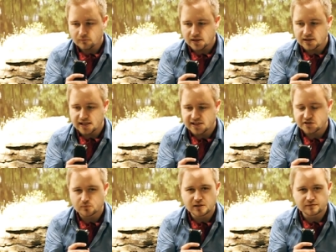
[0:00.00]

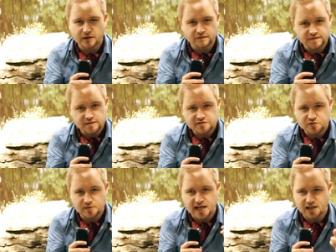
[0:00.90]
laced with a few
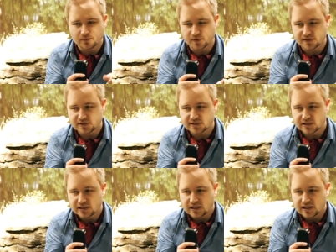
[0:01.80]
sweet elements